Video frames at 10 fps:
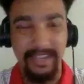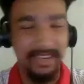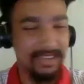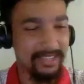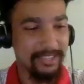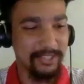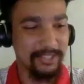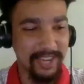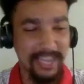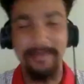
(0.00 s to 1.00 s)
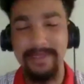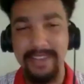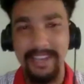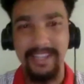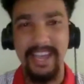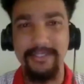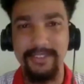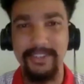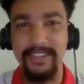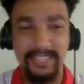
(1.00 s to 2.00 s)
stream
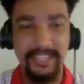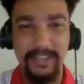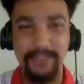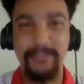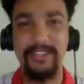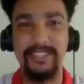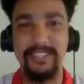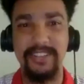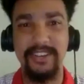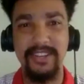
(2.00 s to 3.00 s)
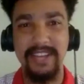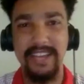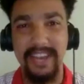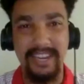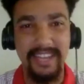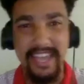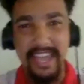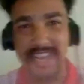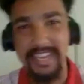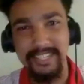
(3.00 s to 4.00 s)
"Laughter is Good for the Soul" on
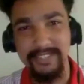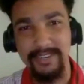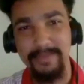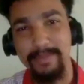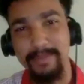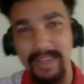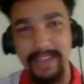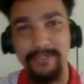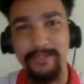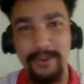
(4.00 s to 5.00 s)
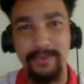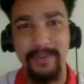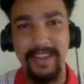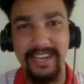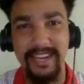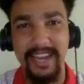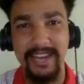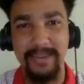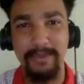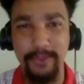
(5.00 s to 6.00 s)
any streaming platform right
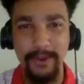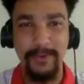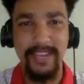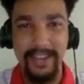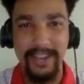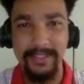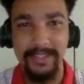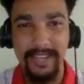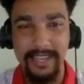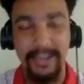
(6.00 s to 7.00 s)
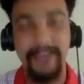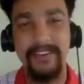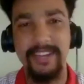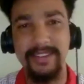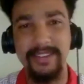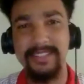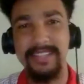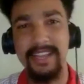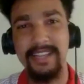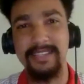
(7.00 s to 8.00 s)
now. Before we go, Dario,
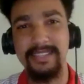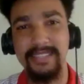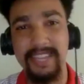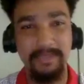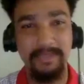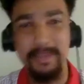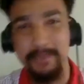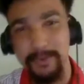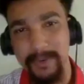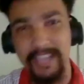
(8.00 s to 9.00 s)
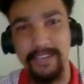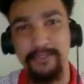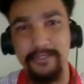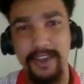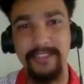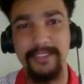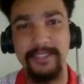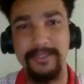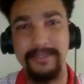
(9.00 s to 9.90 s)
tell the people where they could follow you.